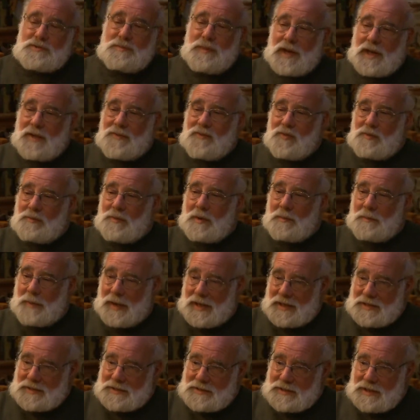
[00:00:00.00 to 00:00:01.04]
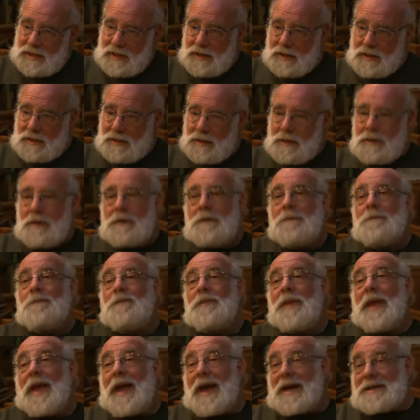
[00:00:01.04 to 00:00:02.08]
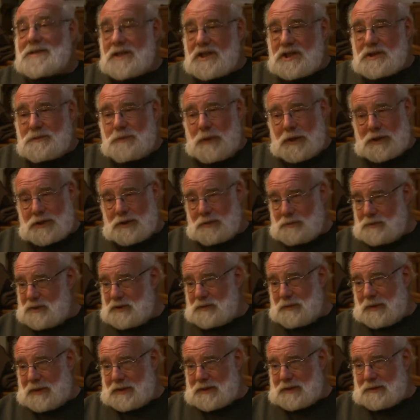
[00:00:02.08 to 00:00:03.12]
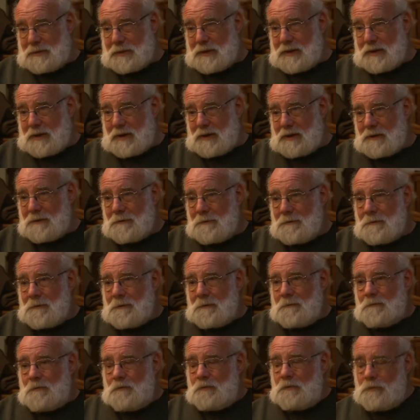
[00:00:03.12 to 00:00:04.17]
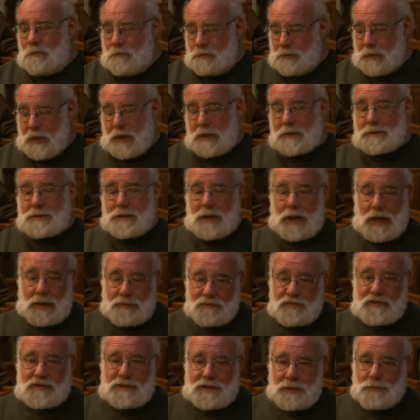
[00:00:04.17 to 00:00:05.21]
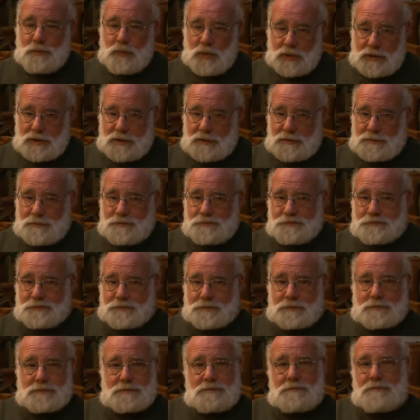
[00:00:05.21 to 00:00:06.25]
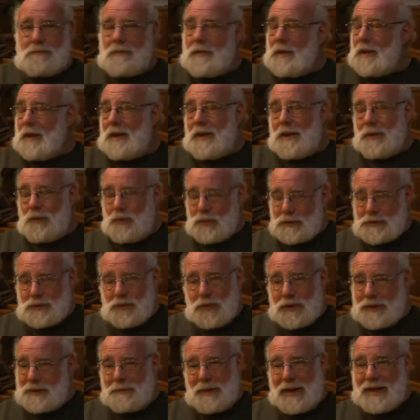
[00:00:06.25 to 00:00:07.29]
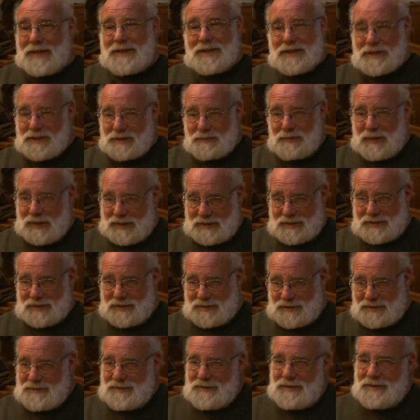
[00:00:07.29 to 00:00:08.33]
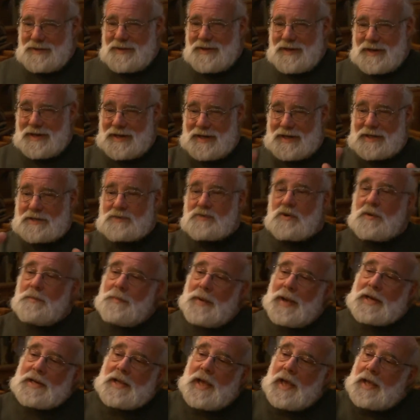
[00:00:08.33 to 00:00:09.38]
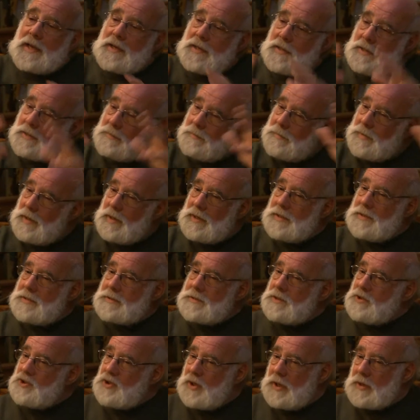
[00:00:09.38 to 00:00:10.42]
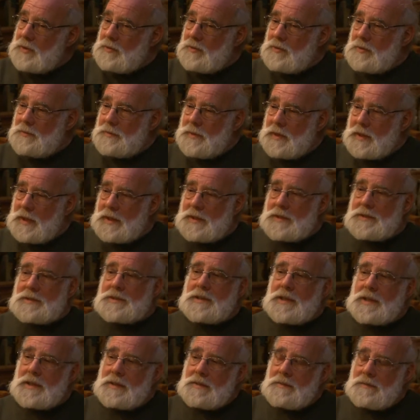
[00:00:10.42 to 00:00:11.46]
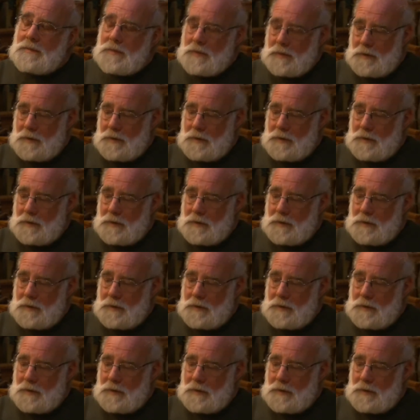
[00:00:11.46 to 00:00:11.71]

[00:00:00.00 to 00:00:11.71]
many of whom are Palestinian, has a special responsibility. Because obviously Britain was the one that made this mess in Israel and in the Middle East in general, because the